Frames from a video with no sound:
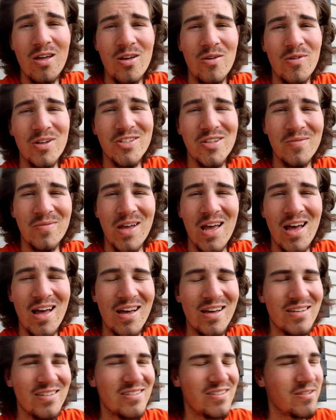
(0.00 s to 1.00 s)
What's up
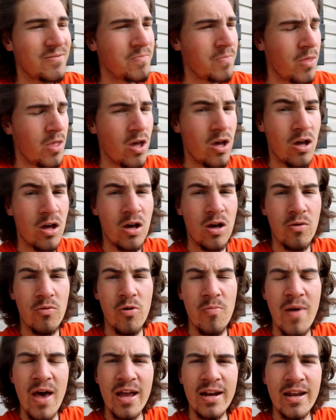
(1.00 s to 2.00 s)
guys, we're
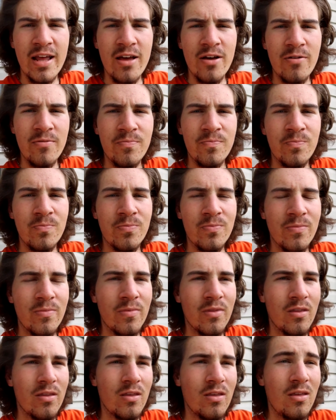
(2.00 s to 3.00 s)
back now.
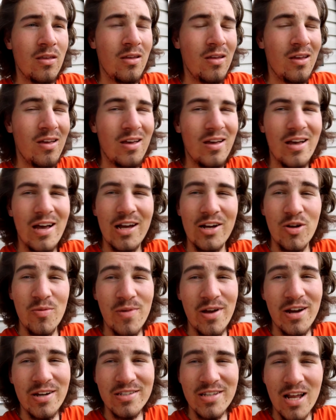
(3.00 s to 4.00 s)
I know my
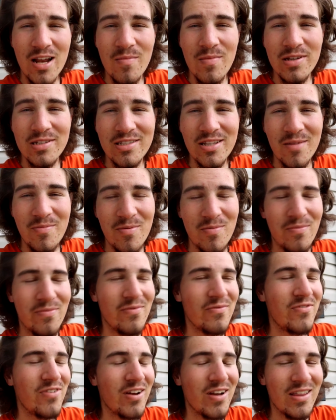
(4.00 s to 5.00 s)
hair's kind of messed up. I've been
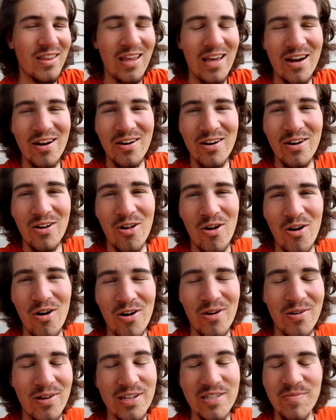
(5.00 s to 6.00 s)
fucking laying in the
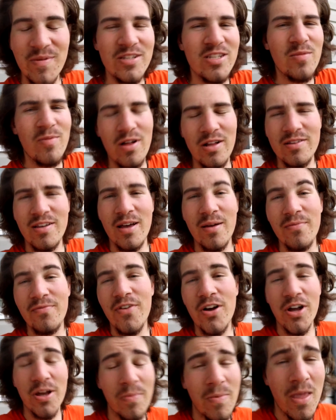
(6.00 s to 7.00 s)
car. It's messed up all the time,
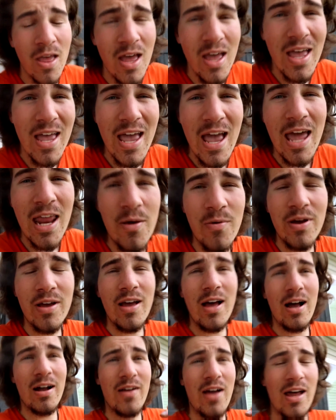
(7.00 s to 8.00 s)
fuck it. Anyway,
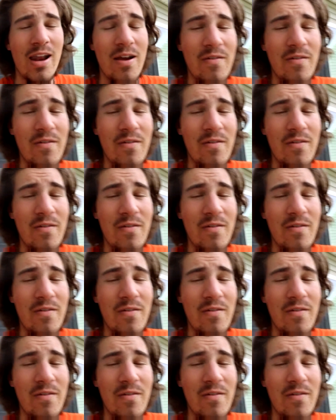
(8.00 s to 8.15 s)
I got